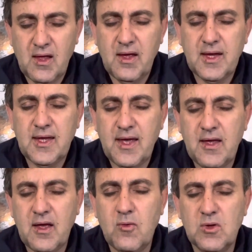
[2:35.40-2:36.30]
Okay,
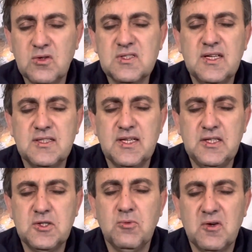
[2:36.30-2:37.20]
and we'll also
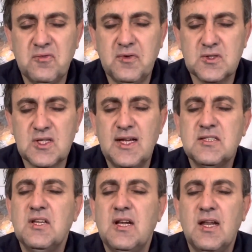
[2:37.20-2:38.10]
teach you what it feels like
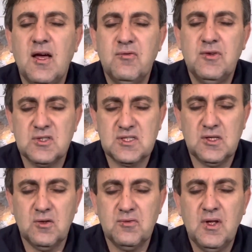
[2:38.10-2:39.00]
to love
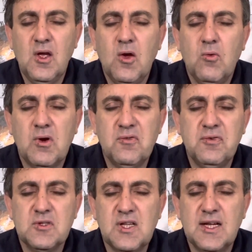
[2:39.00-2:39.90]
yourself, what it
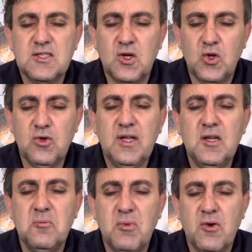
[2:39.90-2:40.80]
feels like to look in the
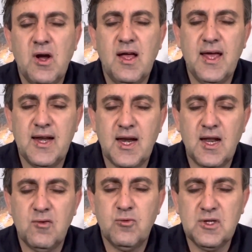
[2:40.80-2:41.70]
mirror and
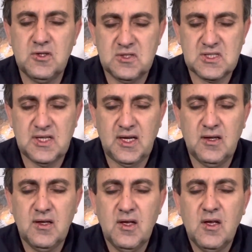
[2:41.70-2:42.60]
love what you see,
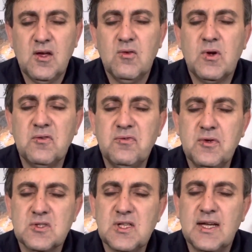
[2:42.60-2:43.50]
what it
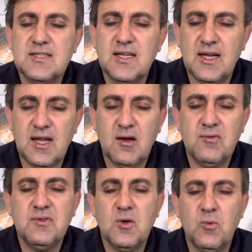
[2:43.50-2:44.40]
feels like to
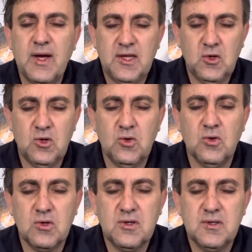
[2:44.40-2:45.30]
love the way you look,